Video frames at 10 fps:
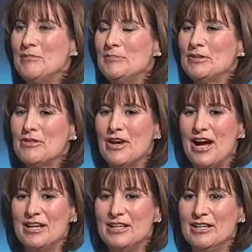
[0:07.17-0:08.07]
people
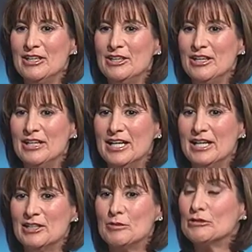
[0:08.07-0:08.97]
thought
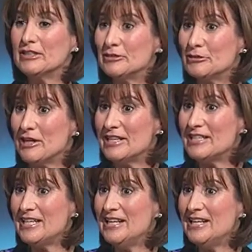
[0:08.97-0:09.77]
you were a little crazy.